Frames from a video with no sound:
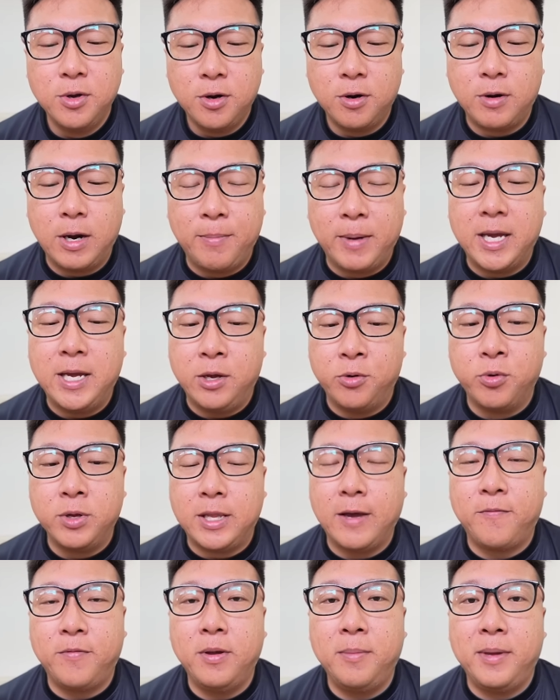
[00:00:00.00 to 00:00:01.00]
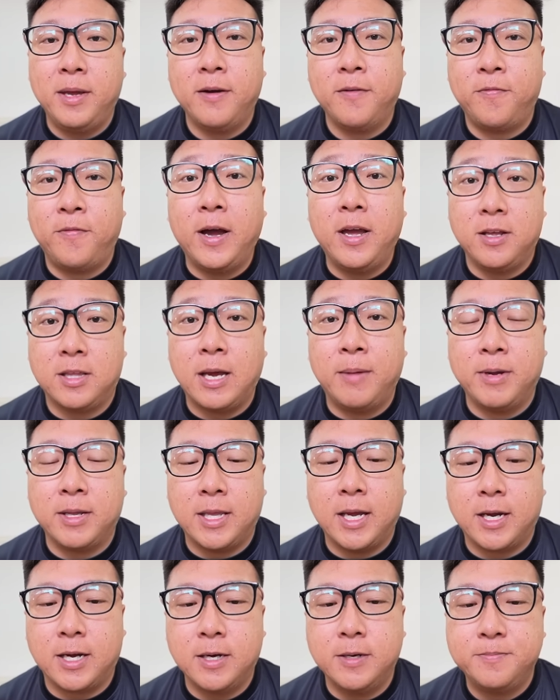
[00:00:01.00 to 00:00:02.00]
Alright, but it would definitely be a fire type
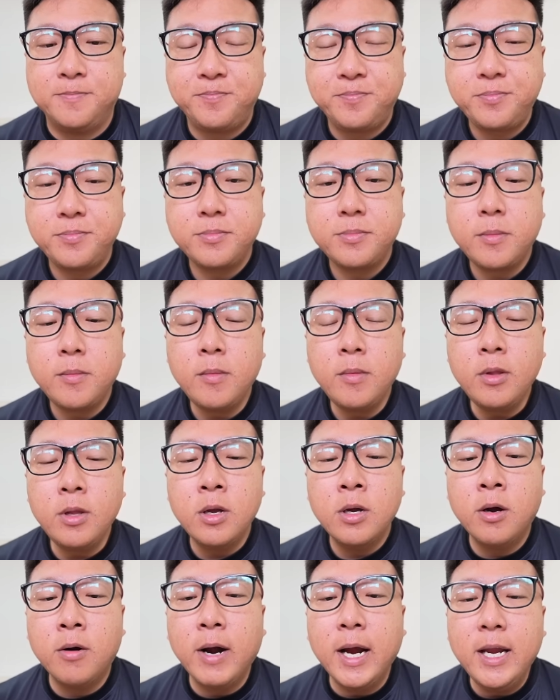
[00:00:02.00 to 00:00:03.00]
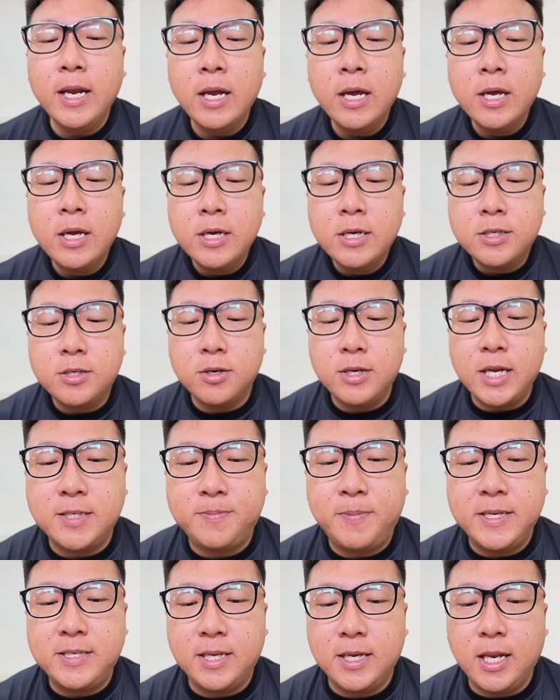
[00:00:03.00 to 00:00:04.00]
attacker. Alright, so
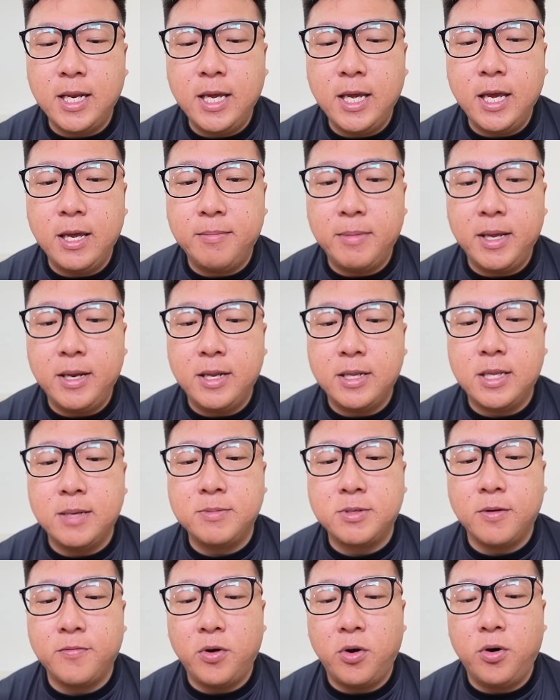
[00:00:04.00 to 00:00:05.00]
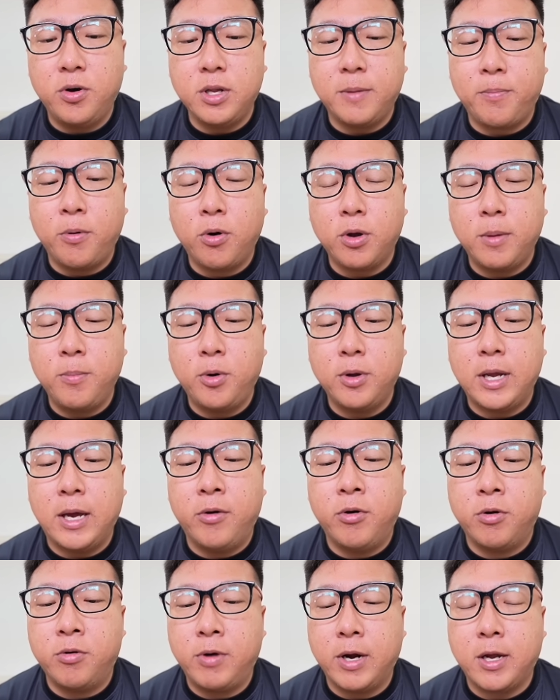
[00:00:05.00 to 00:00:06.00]
basically it, man, in terms of all the Pokemon that I
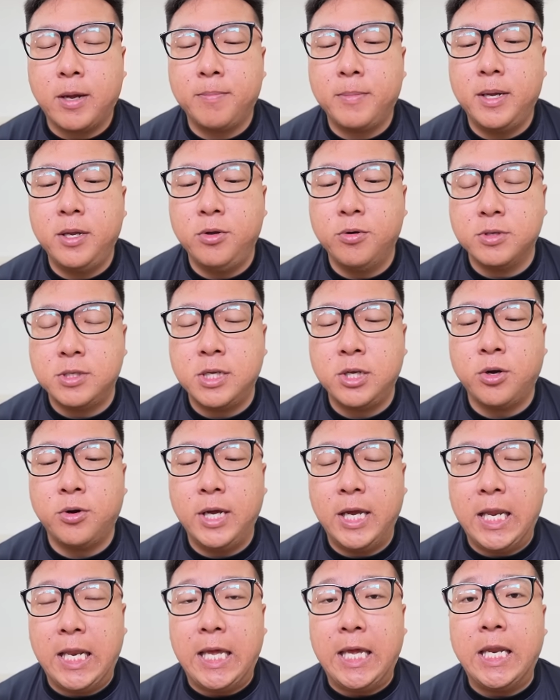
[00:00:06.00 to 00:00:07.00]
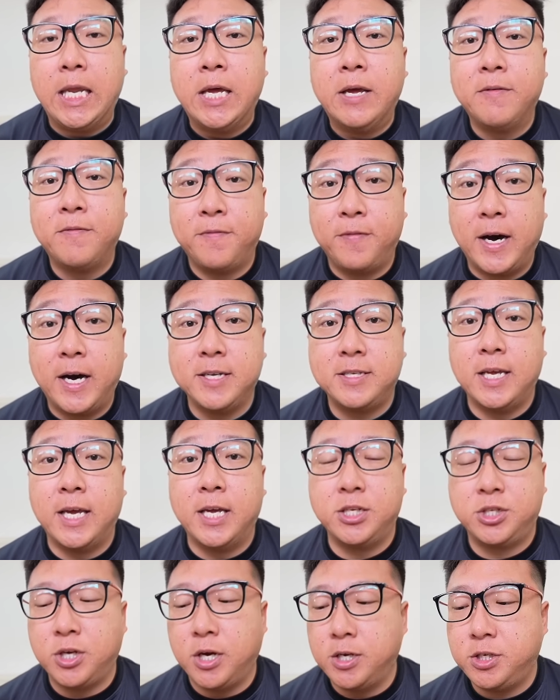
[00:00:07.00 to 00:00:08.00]
will recommend using your Elite Fast
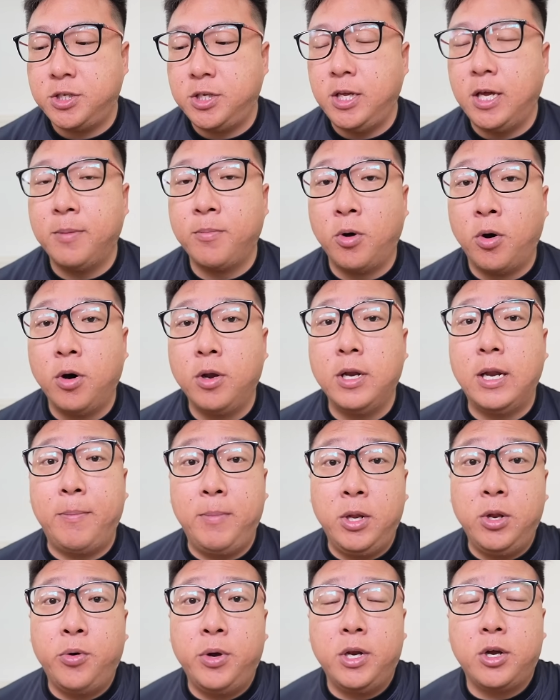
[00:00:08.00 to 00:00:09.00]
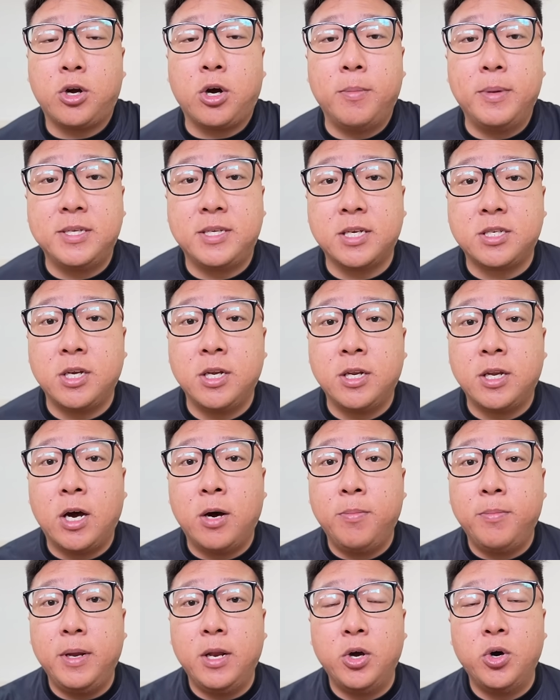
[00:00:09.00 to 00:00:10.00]
and Charge TM on. Let me know in the comment section
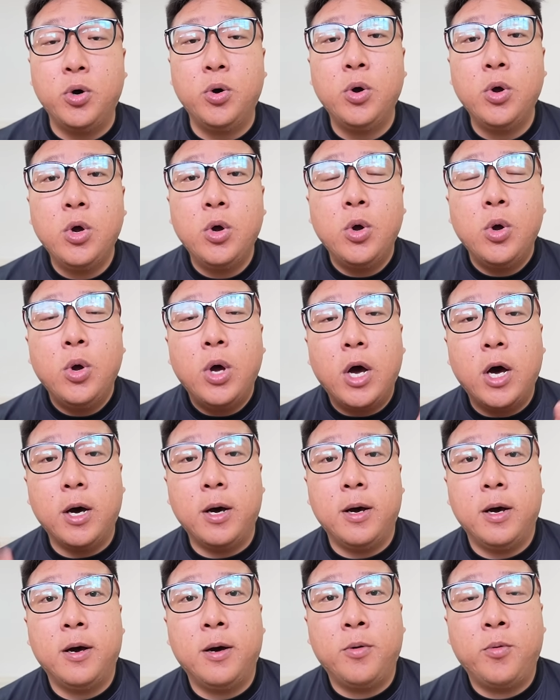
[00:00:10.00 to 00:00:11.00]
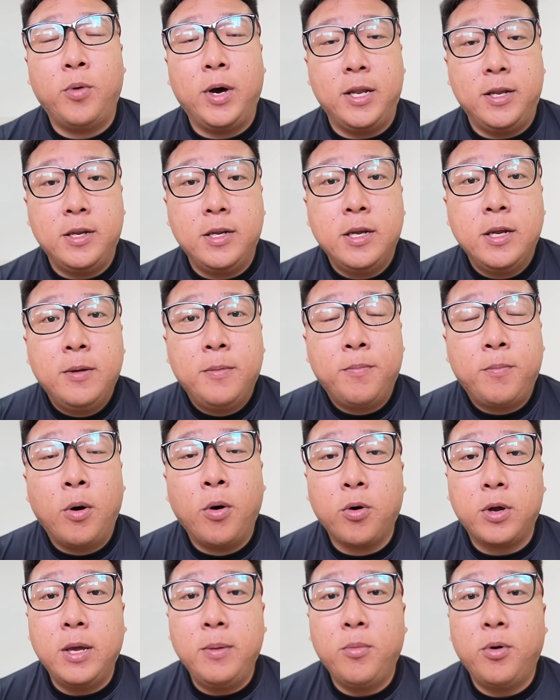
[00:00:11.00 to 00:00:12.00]
down below what
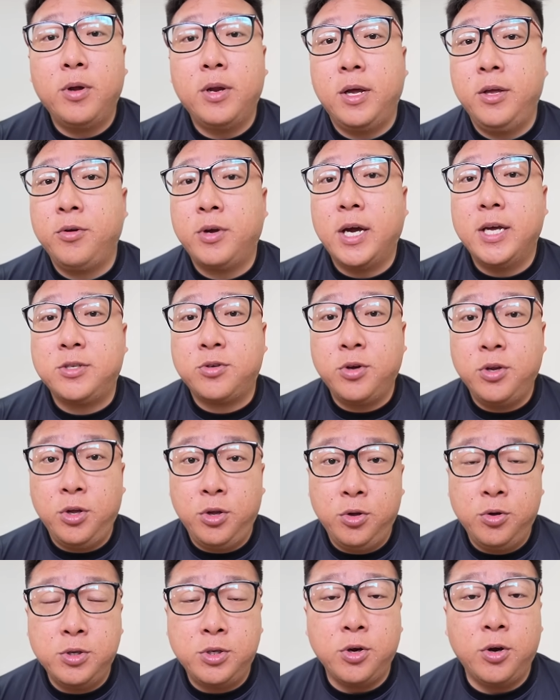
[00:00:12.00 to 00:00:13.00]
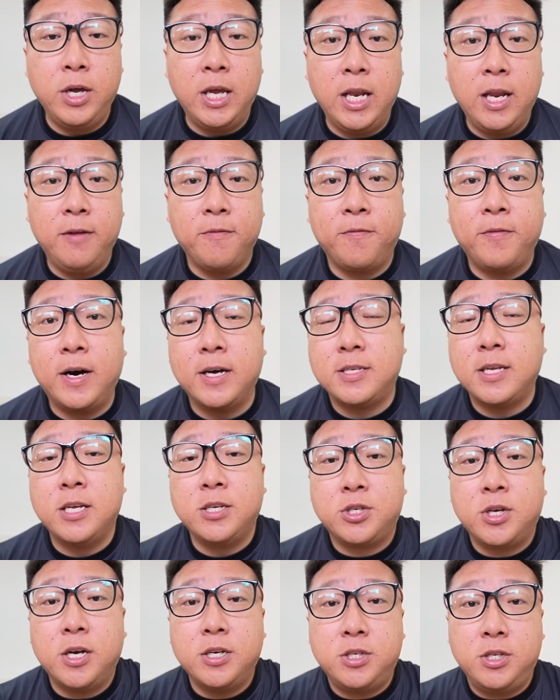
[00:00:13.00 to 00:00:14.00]
Pokemon are you guys going to use your Elite Fast and
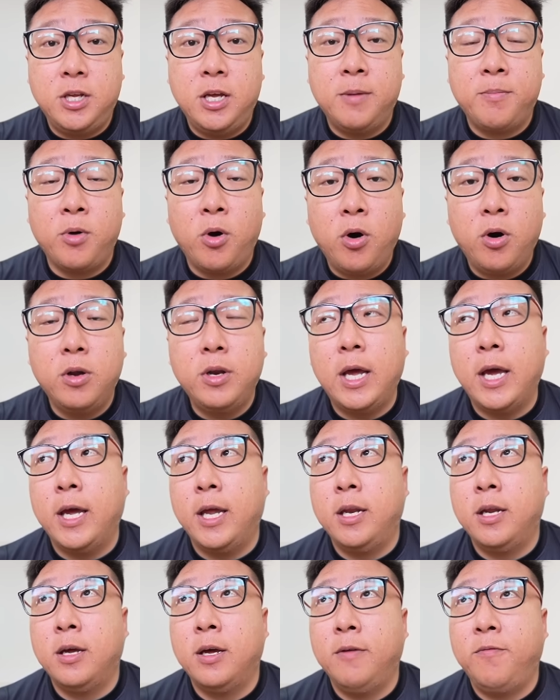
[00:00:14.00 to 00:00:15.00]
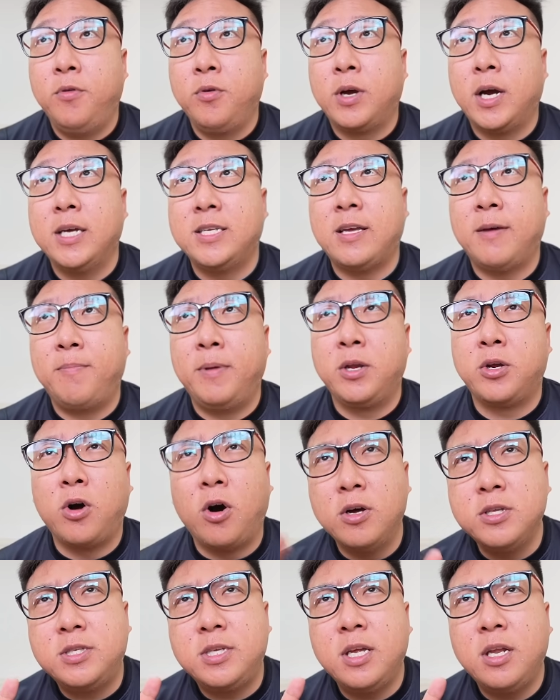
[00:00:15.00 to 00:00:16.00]
Charge TM on, and if you guys have been
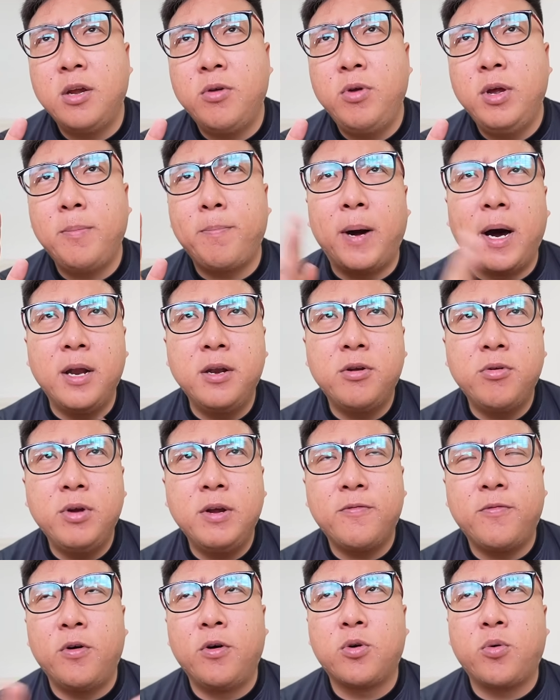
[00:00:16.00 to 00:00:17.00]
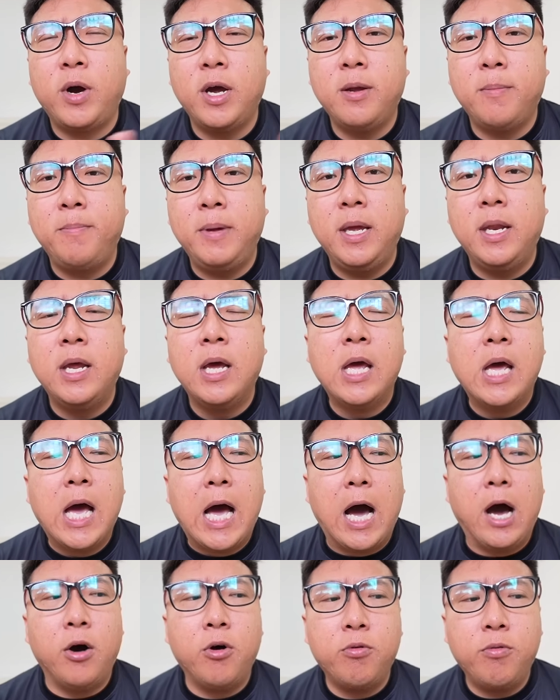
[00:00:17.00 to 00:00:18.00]
considering, pondering for quite a bit,
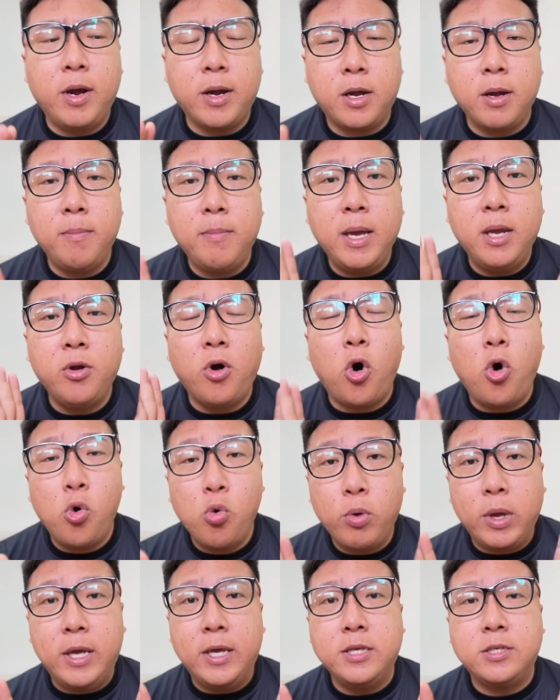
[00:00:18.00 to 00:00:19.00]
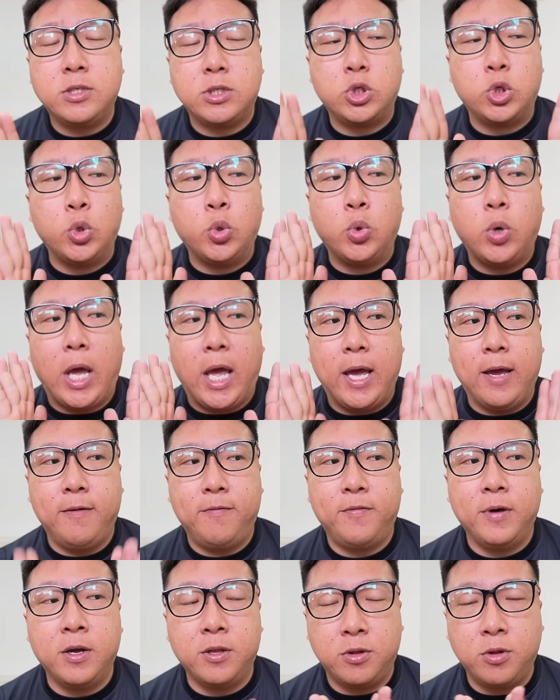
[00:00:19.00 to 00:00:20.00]
I'll recommend always to
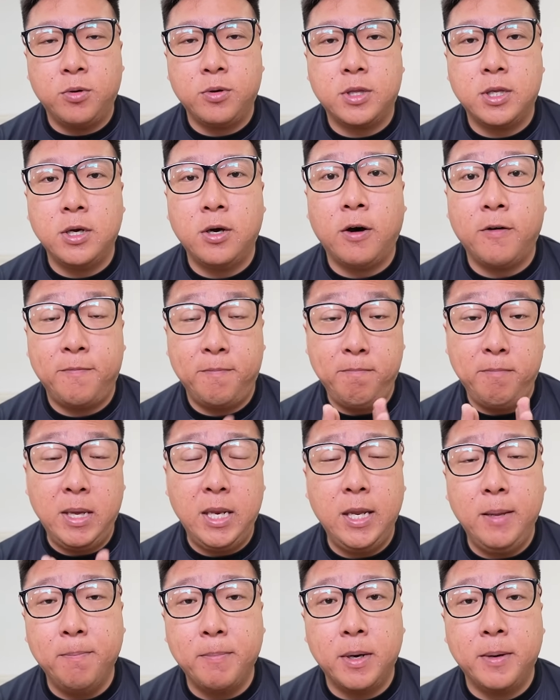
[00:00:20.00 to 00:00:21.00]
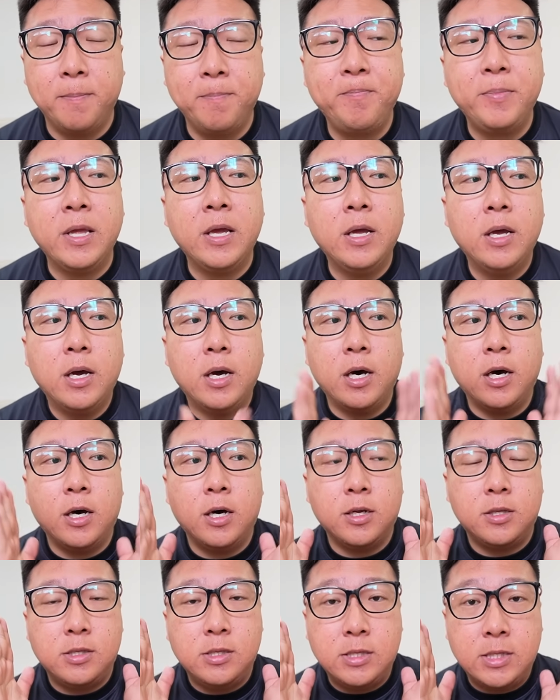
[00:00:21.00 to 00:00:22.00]
have a total of minimum
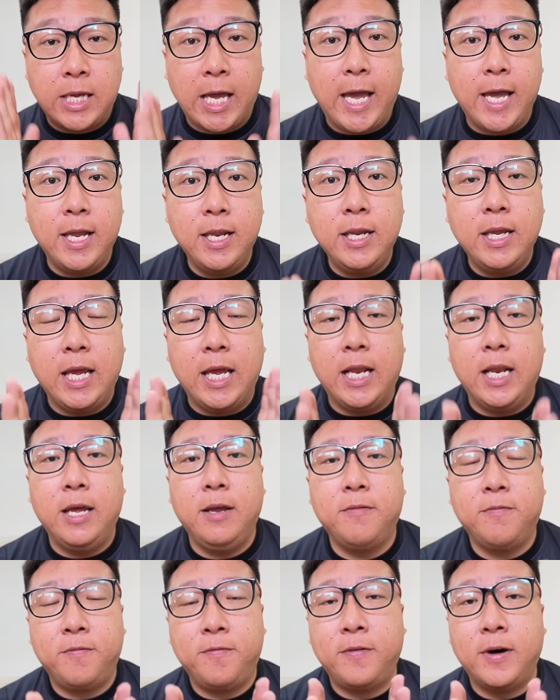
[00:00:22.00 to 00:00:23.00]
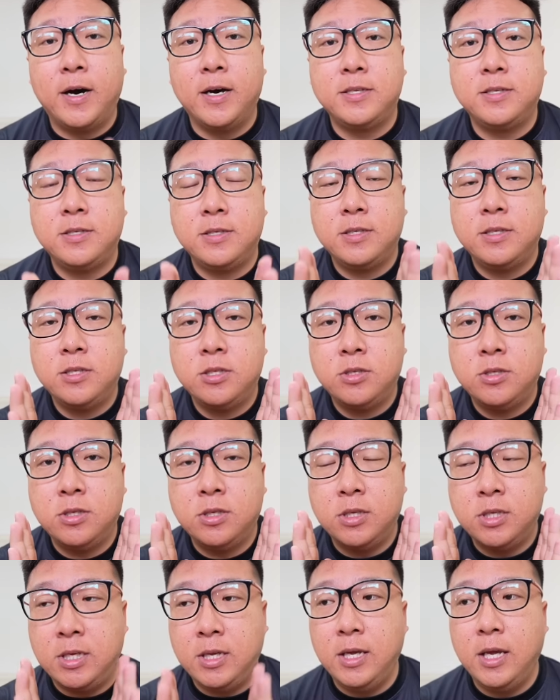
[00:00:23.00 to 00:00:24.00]
10 Elite Fast
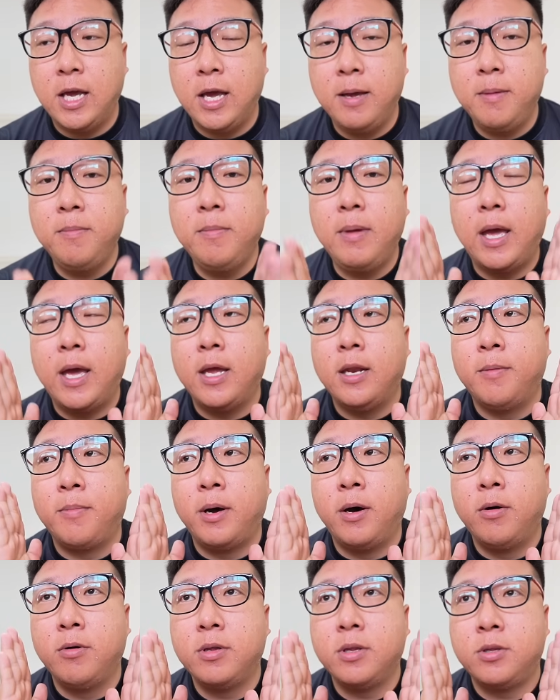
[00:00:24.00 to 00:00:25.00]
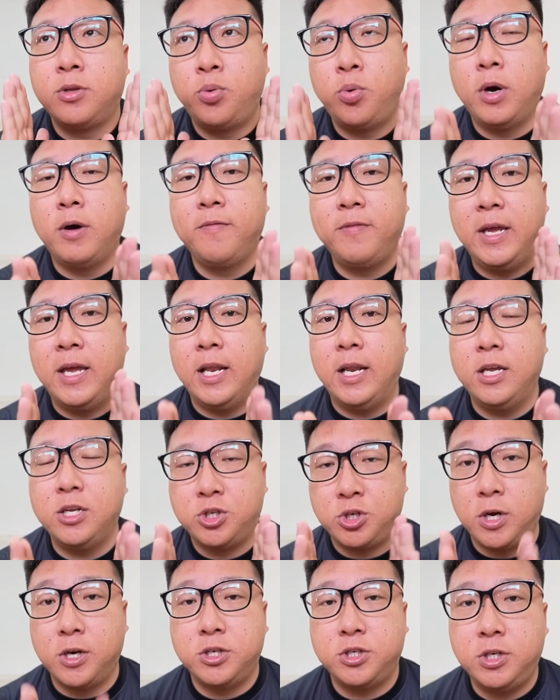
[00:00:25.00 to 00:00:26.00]
TM and about 12 Elite
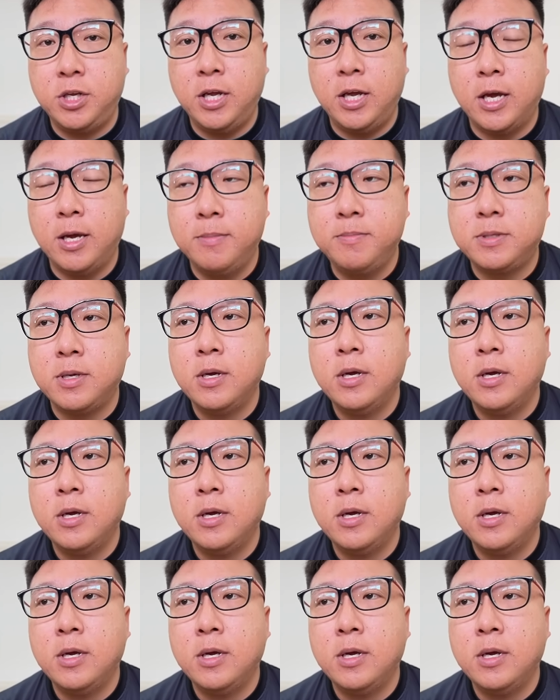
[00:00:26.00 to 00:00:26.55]
Charge TMs.